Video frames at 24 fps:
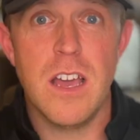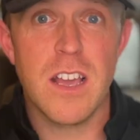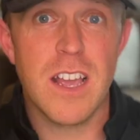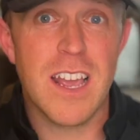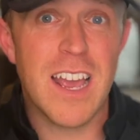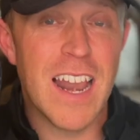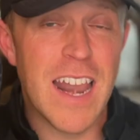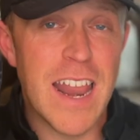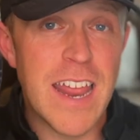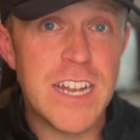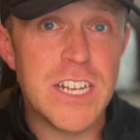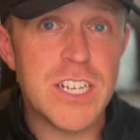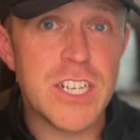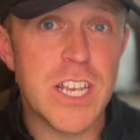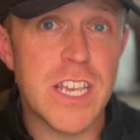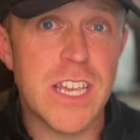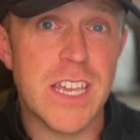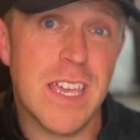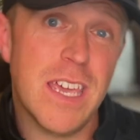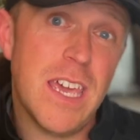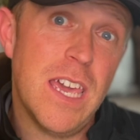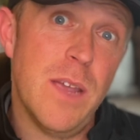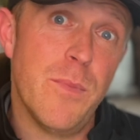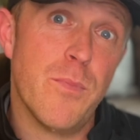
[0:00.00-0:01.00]
Kalenji
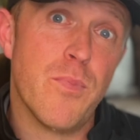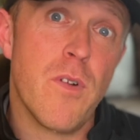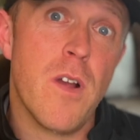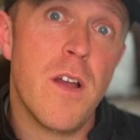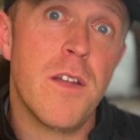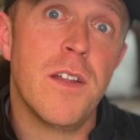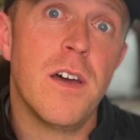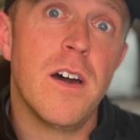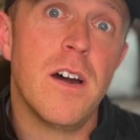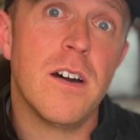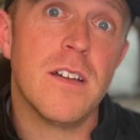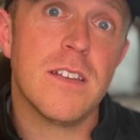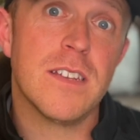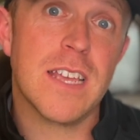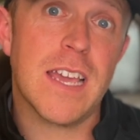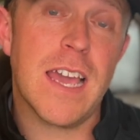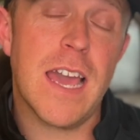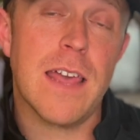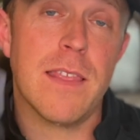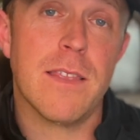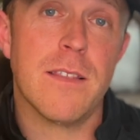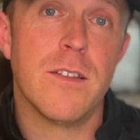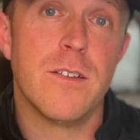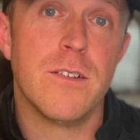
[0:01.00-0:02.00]
and Kiprun are
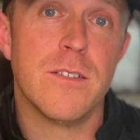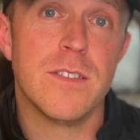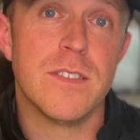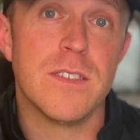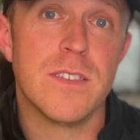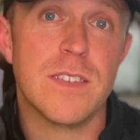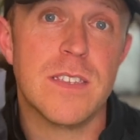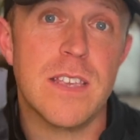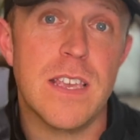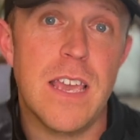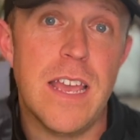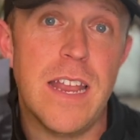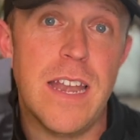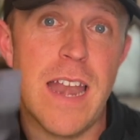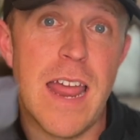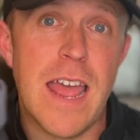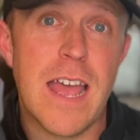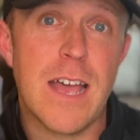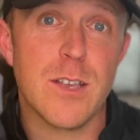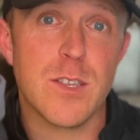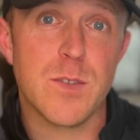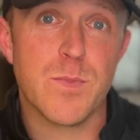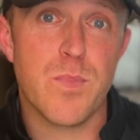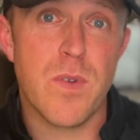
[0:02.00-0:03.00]
Decathlon's
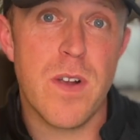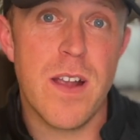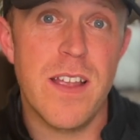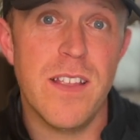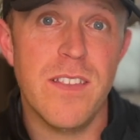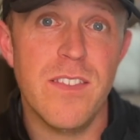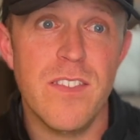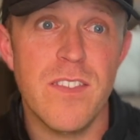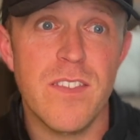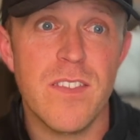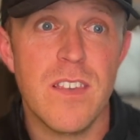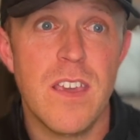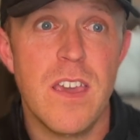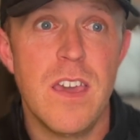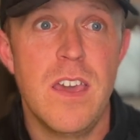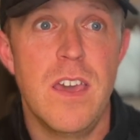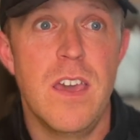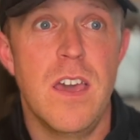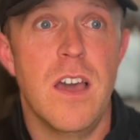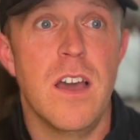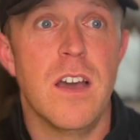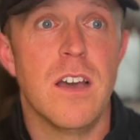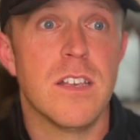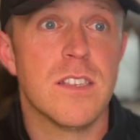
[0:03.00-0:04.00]
in-house brands.
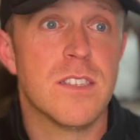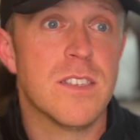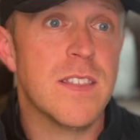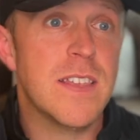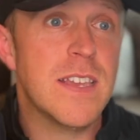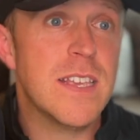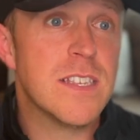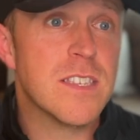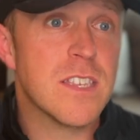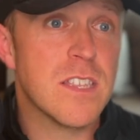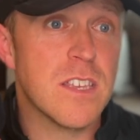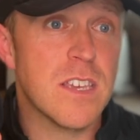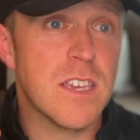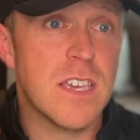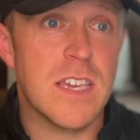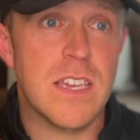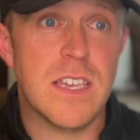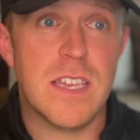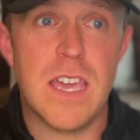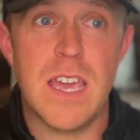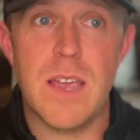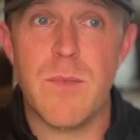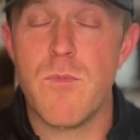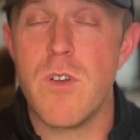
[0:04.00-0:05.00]
So these are the
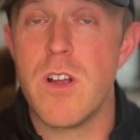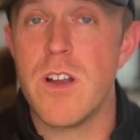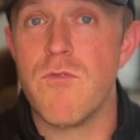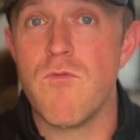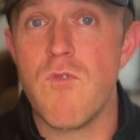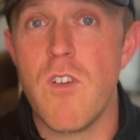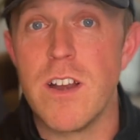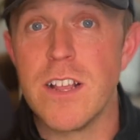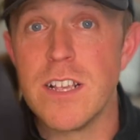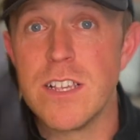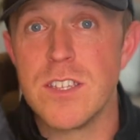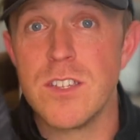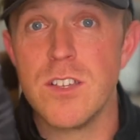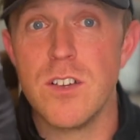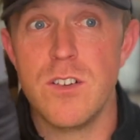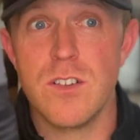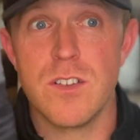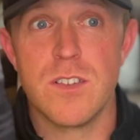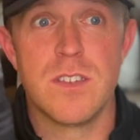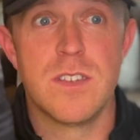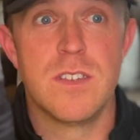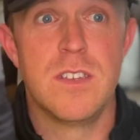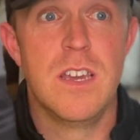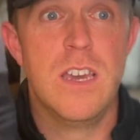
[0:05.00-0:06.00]
Kiprun Running
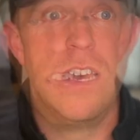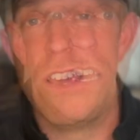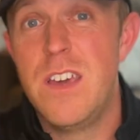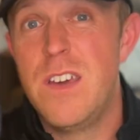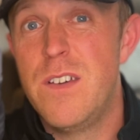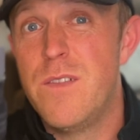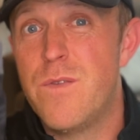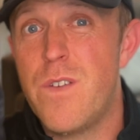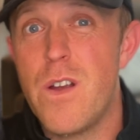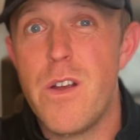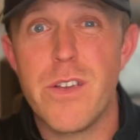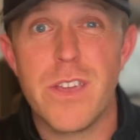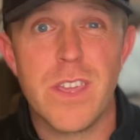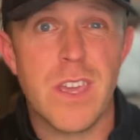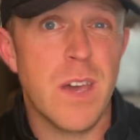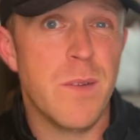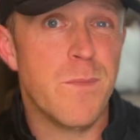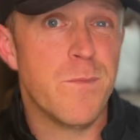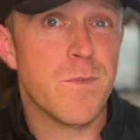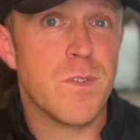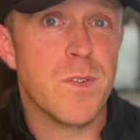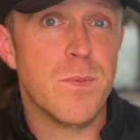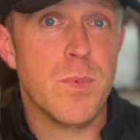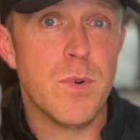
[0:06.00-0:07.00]
Socks. Very
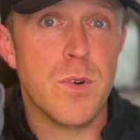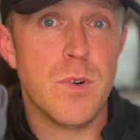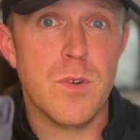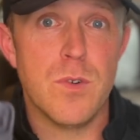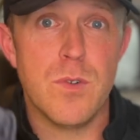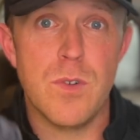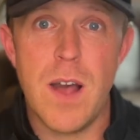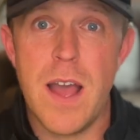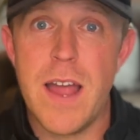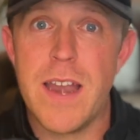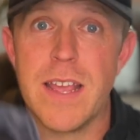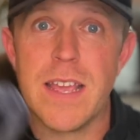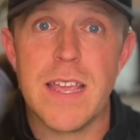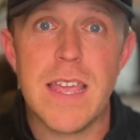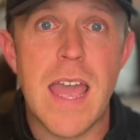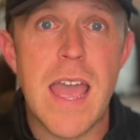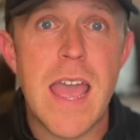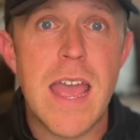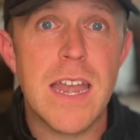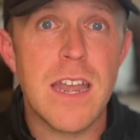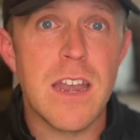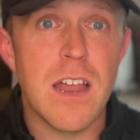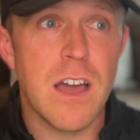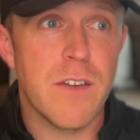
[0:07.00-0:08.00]
comfortable. And
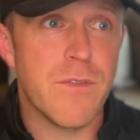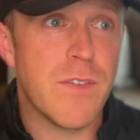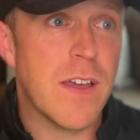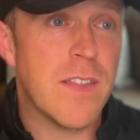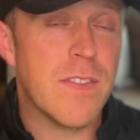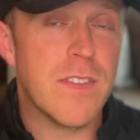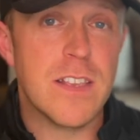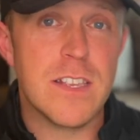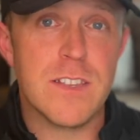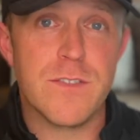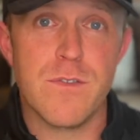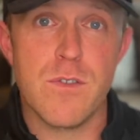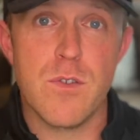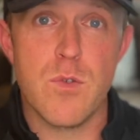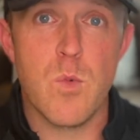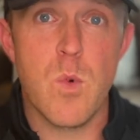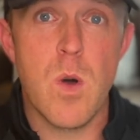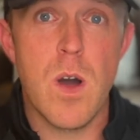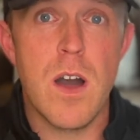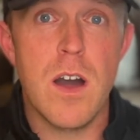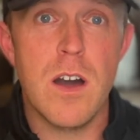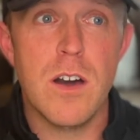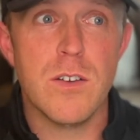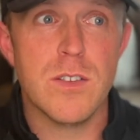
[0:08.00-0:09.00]
again, I've had these for a
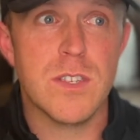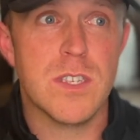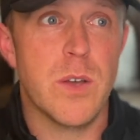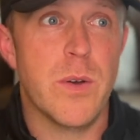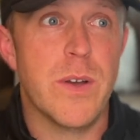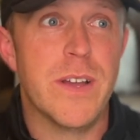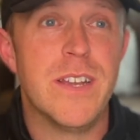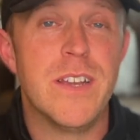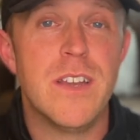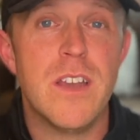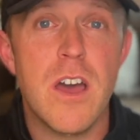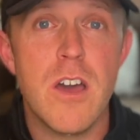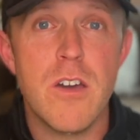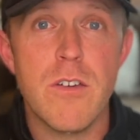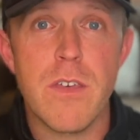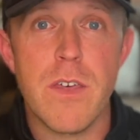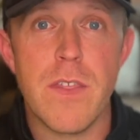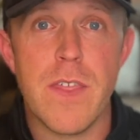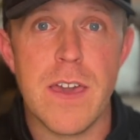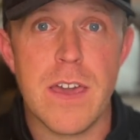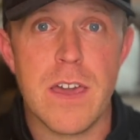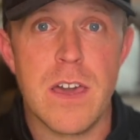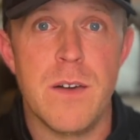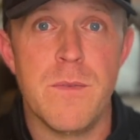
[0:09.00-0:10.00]
while, so I know that
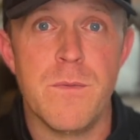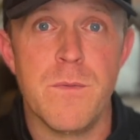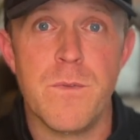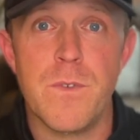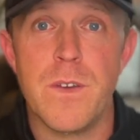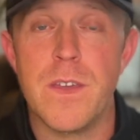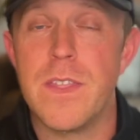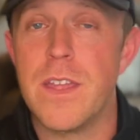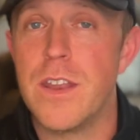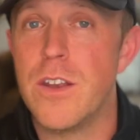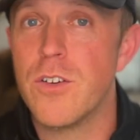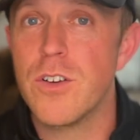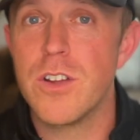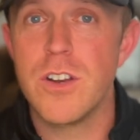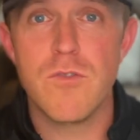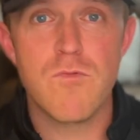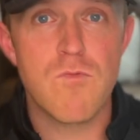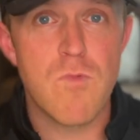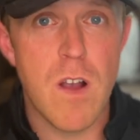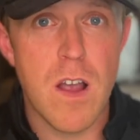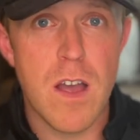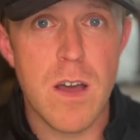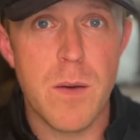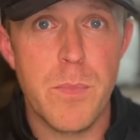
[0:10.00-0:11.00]
they're comfy. They're not going to
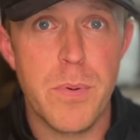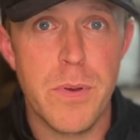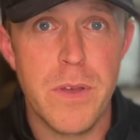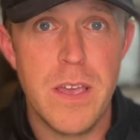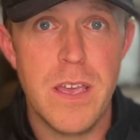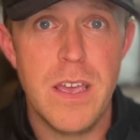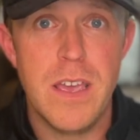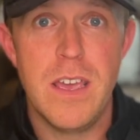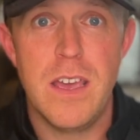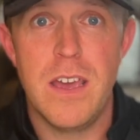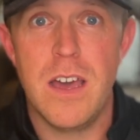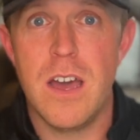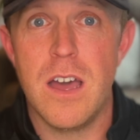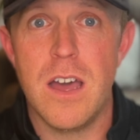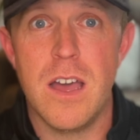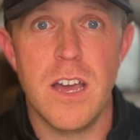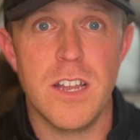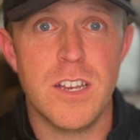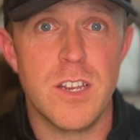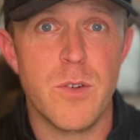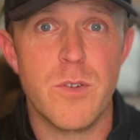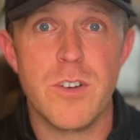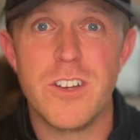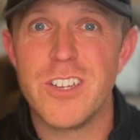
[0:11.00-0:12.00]
rub. I
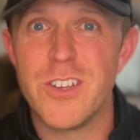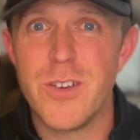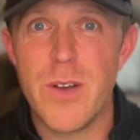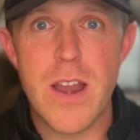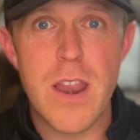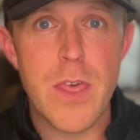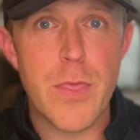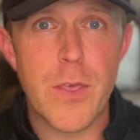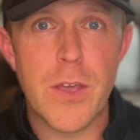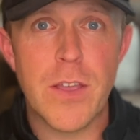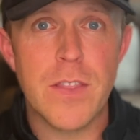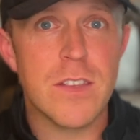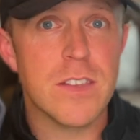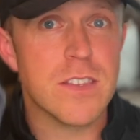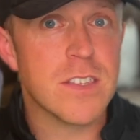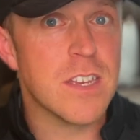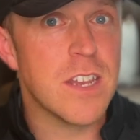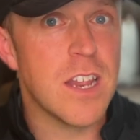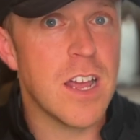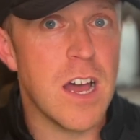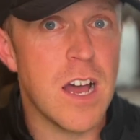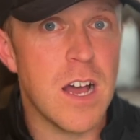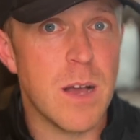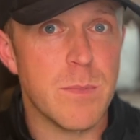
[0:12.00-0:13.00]
don't want to do anything that's
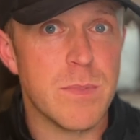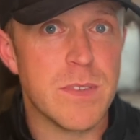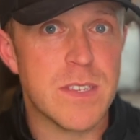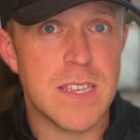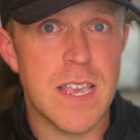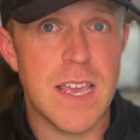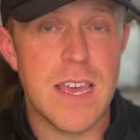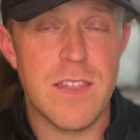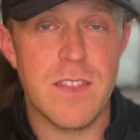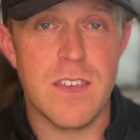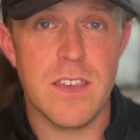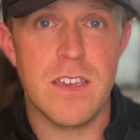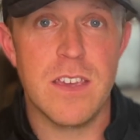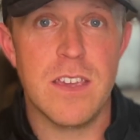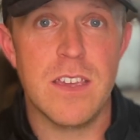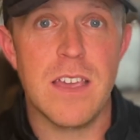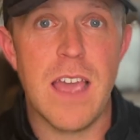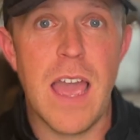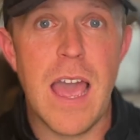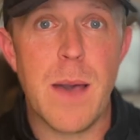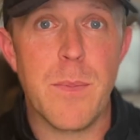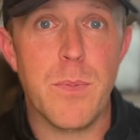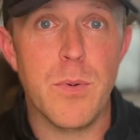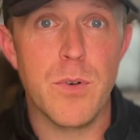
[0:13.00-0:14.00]
going to upset the
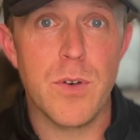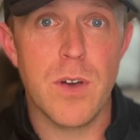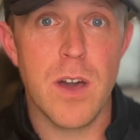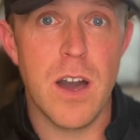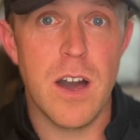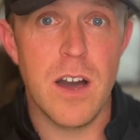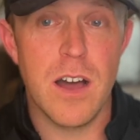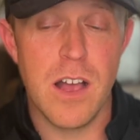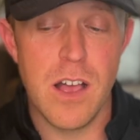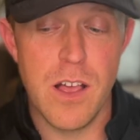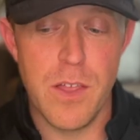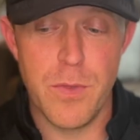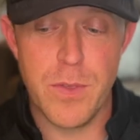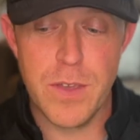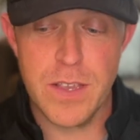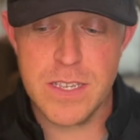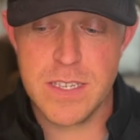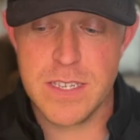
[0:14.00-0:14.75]
apple cart at this